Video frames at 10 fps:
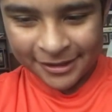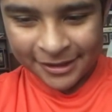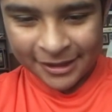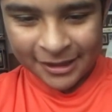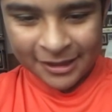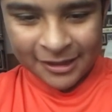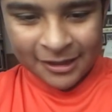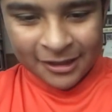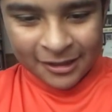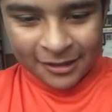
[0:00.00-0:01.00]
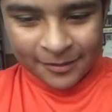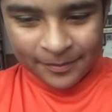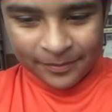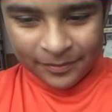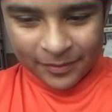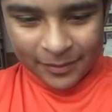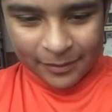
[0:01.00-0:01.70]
Nobody speaks.